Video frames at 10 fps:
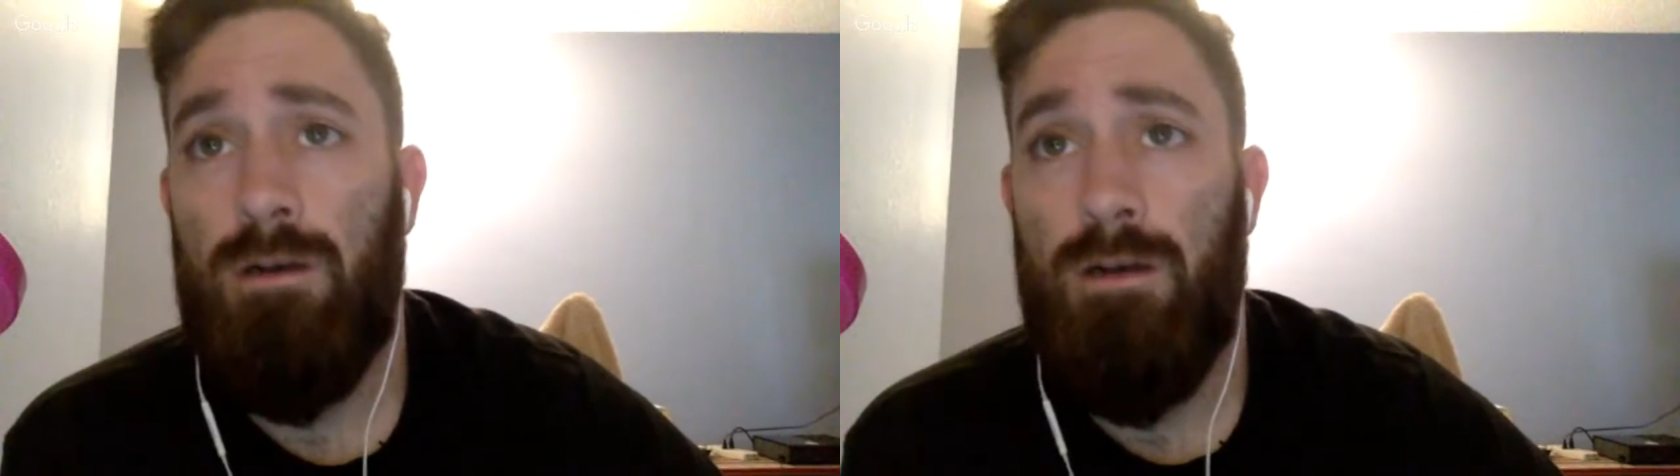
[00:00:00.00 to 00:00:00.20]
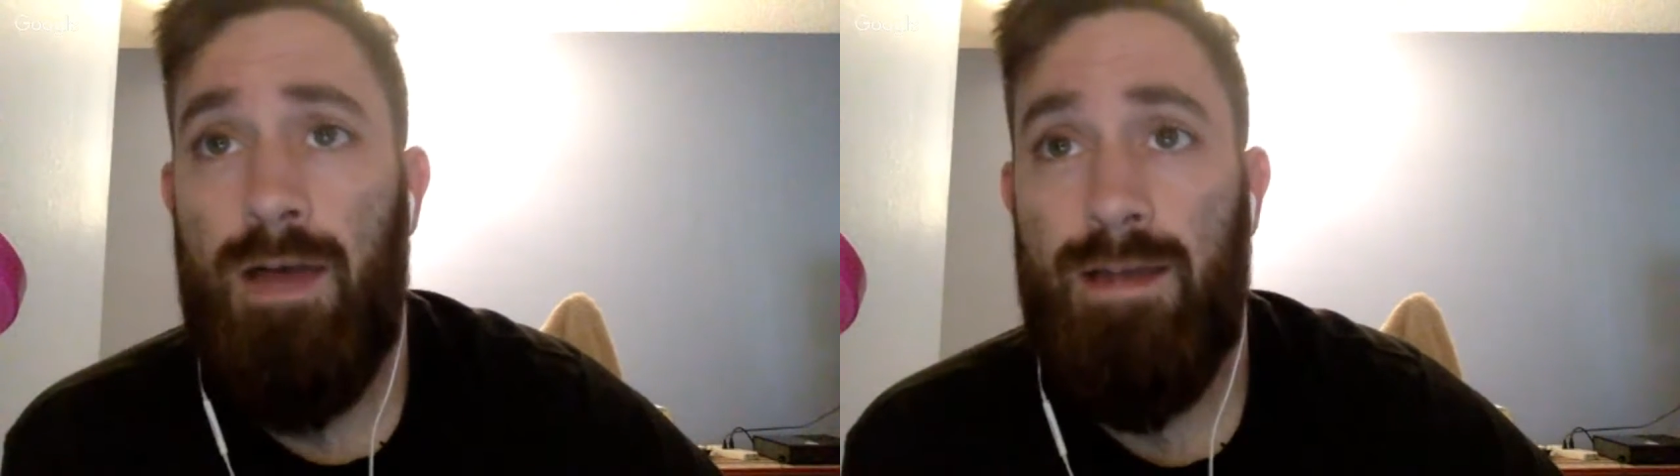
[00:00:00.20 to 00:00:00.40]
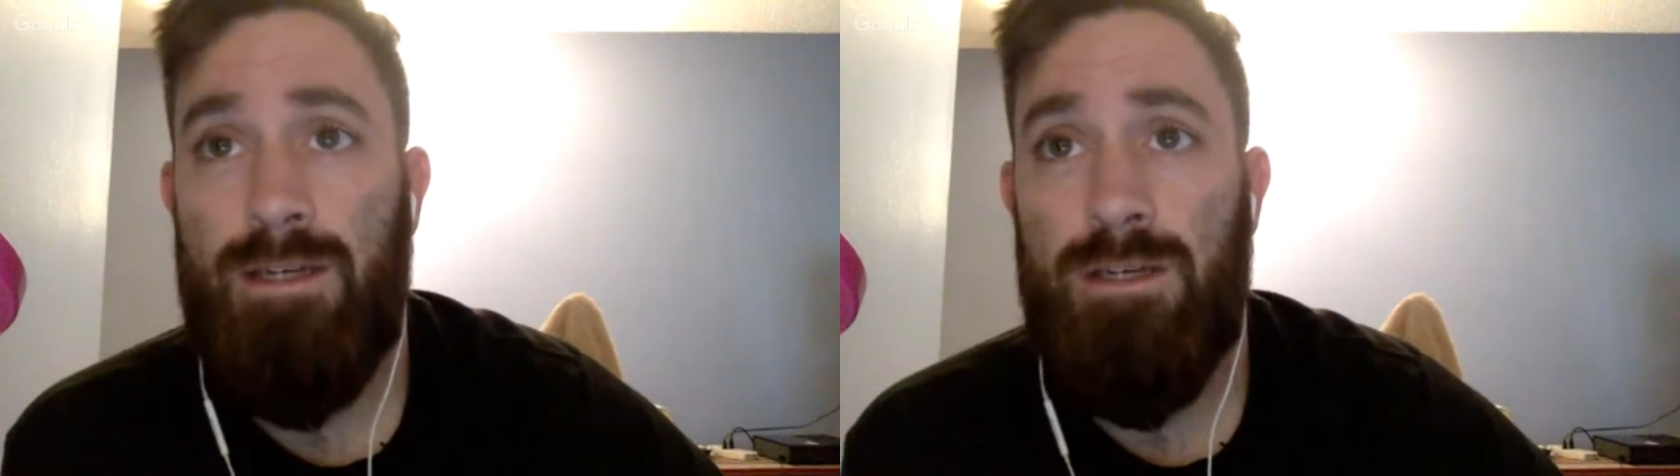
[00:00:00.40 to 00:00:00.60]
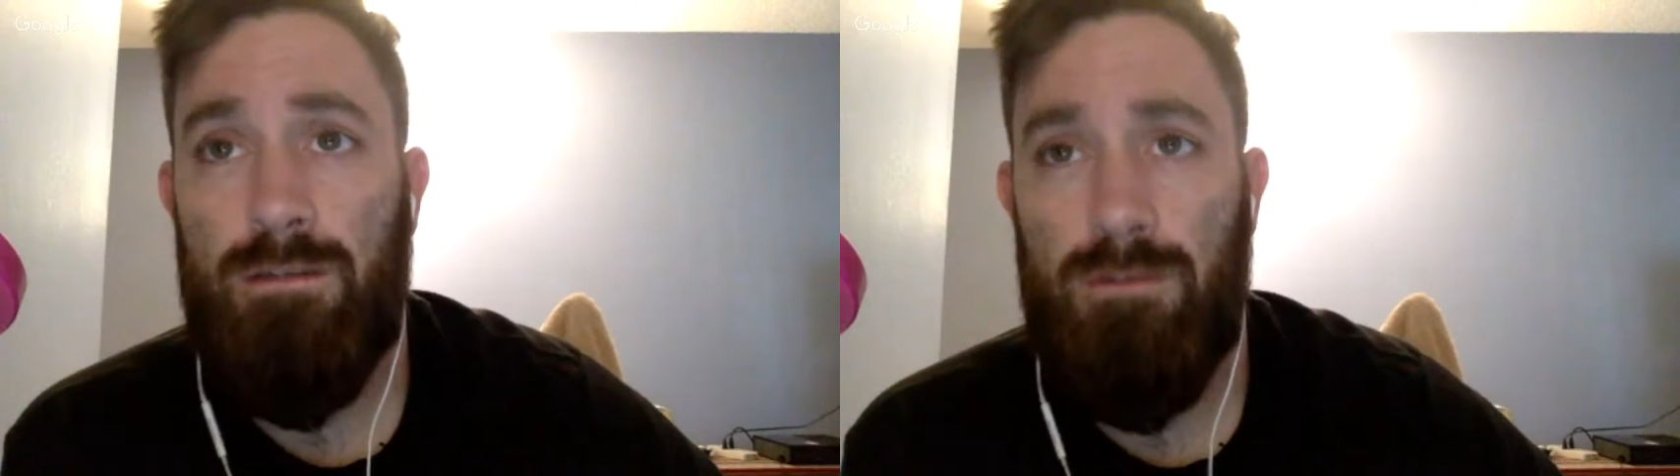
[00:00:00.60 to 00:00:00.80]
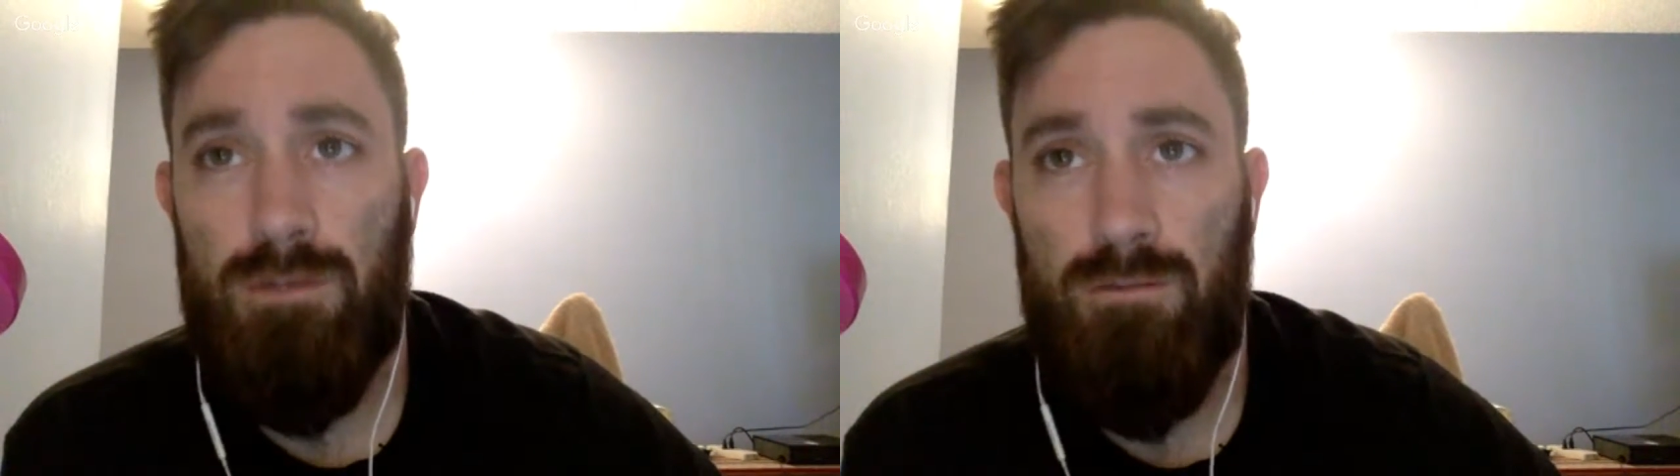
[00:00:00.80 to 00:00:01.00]
at each
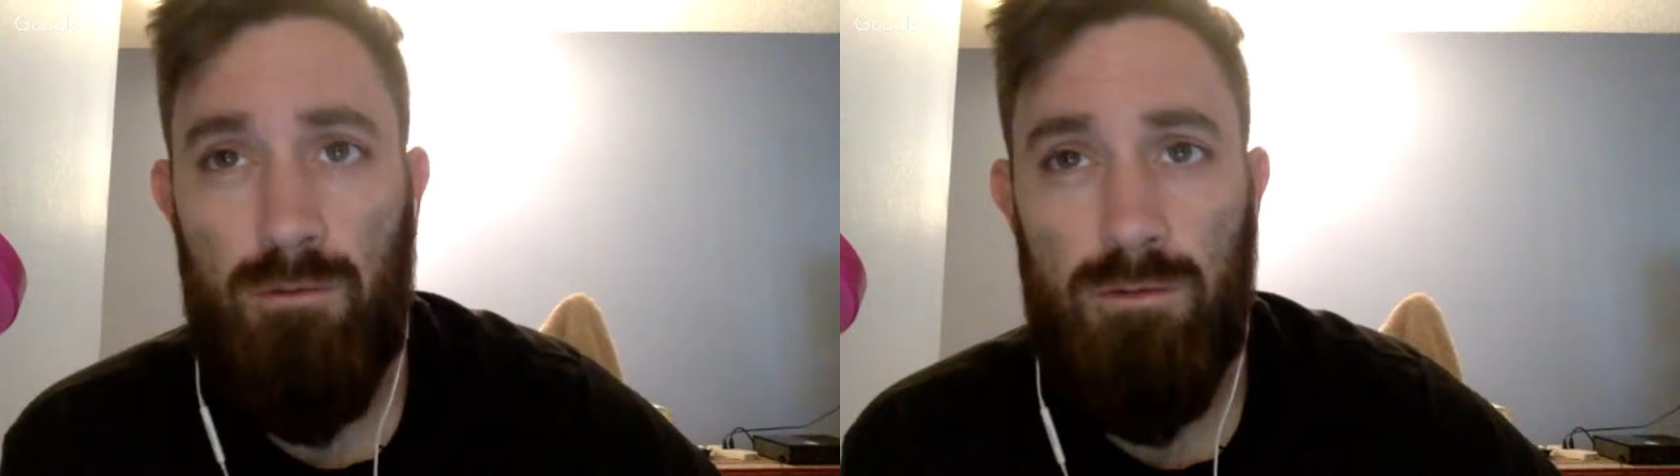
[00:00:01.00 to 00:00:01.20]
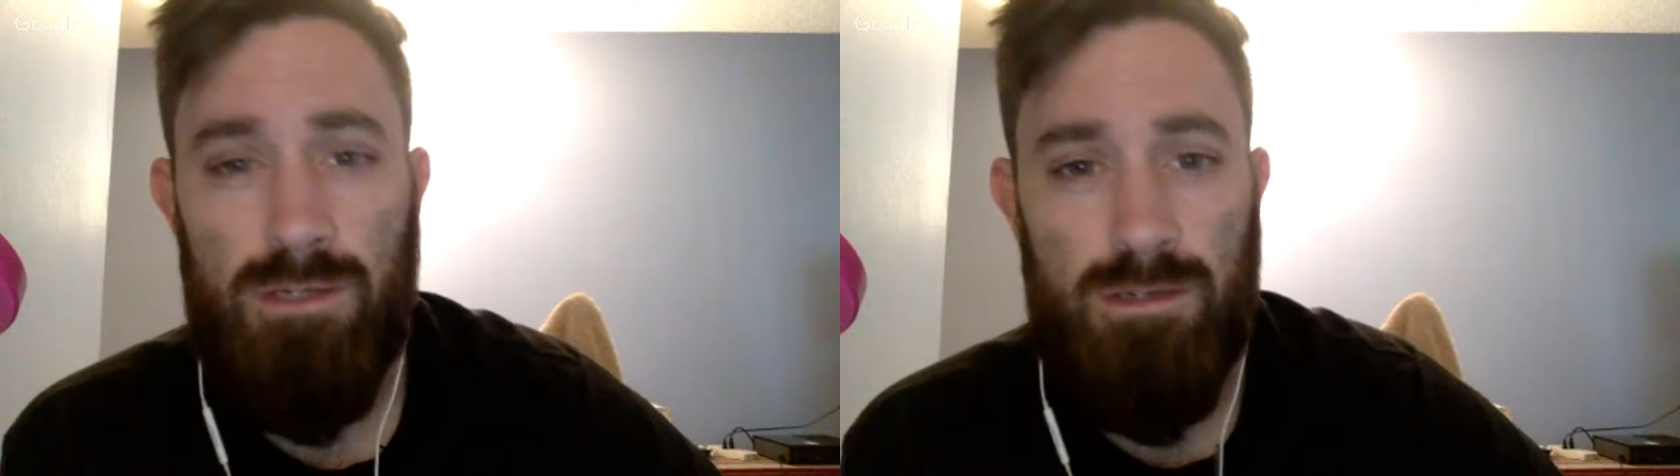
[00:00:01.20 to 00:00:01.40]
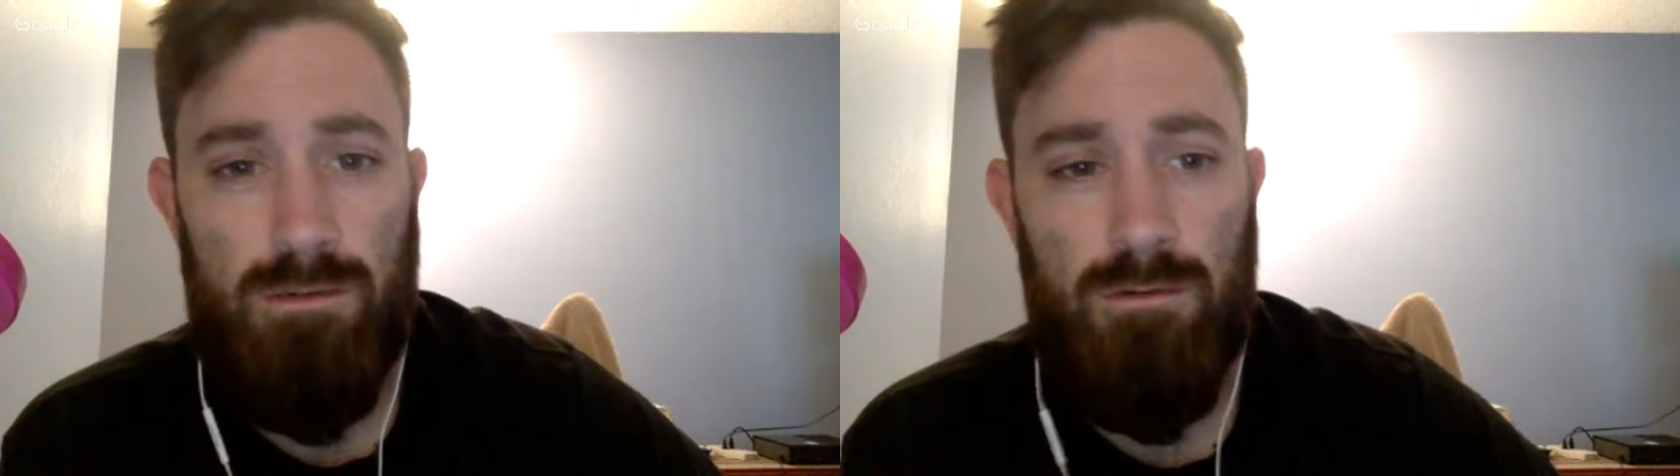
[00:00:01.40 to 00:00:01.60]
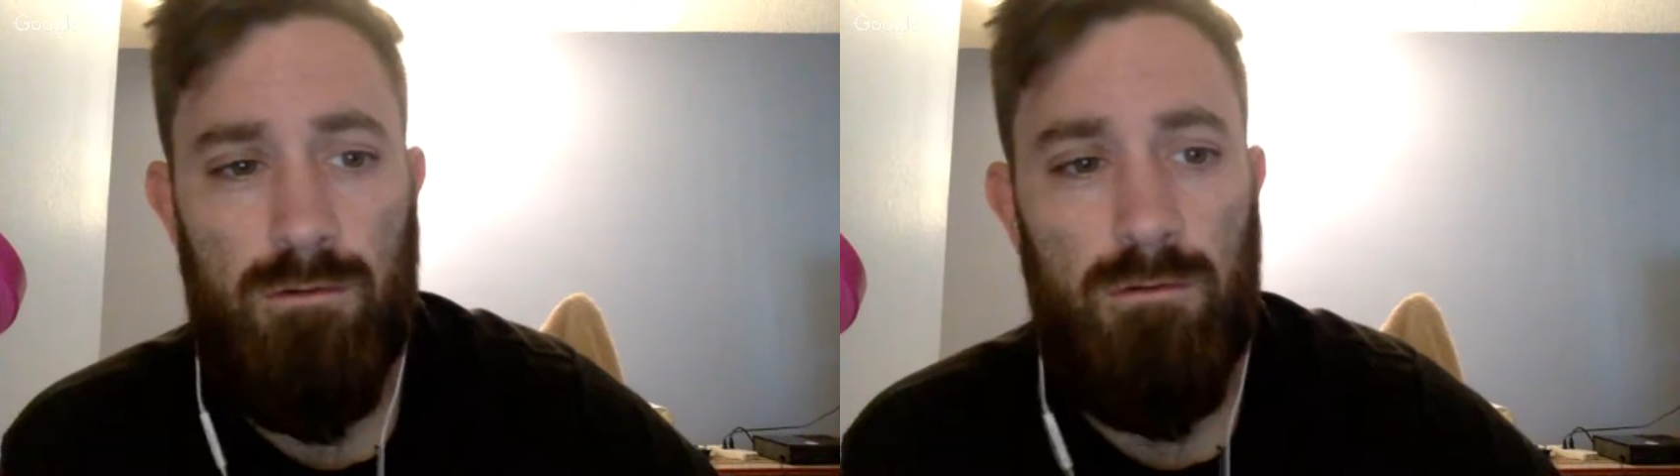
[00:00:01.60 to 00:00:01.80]
other's throats,